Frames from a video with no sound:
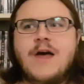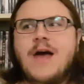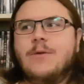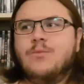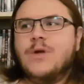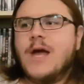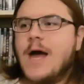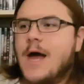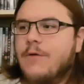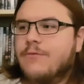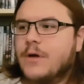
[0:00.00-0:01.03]
Other than
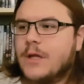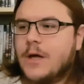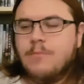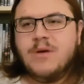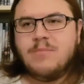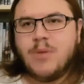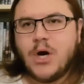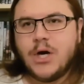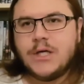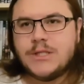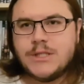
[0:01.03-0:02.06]
that, we have a lot
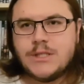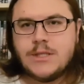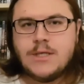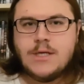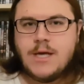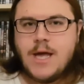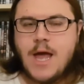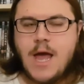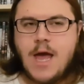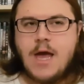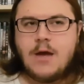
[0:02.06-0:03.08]
of bit parts,
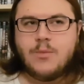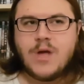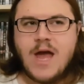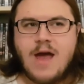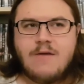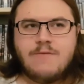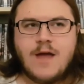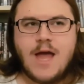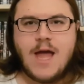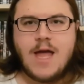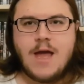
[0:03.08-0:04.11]
and we
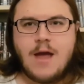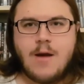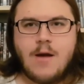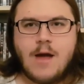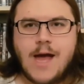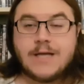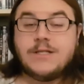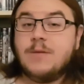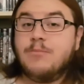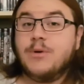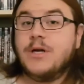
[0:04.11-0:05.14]
have a
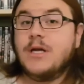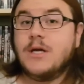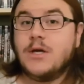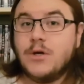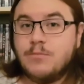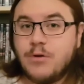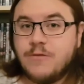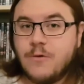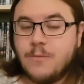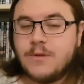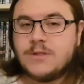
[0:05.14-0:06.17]
uh, actually pretty
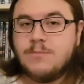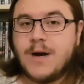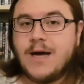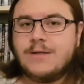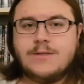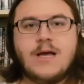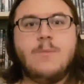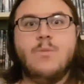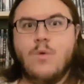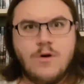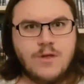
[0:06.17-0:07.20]
good performance
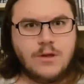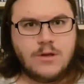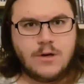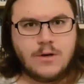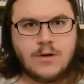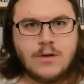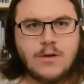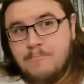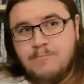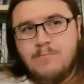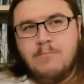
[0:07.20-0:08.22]
by Sam
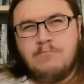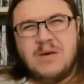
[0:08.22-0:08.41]
Worthington.